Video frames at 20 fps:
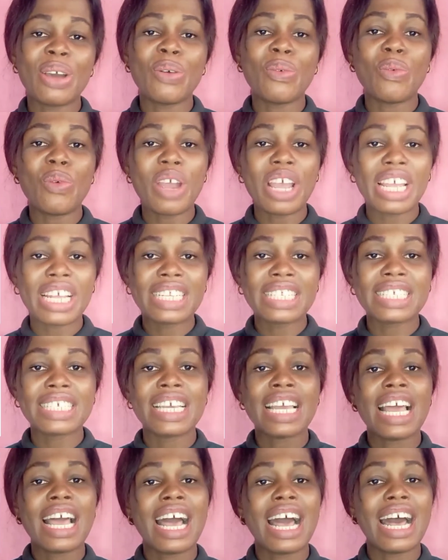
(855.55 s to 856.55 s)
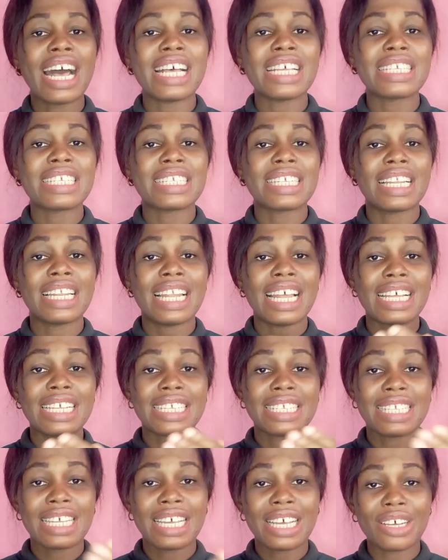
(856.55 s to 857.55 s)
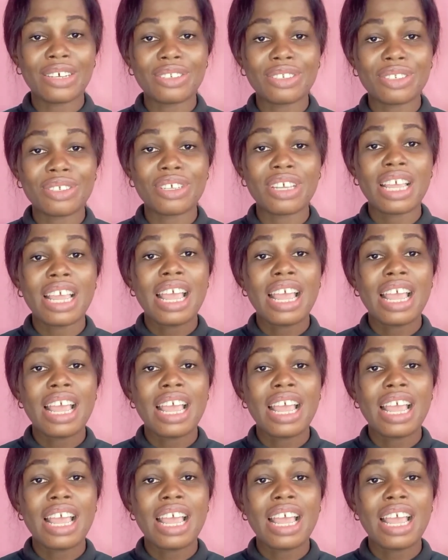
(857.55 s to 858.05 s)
a word has the last sound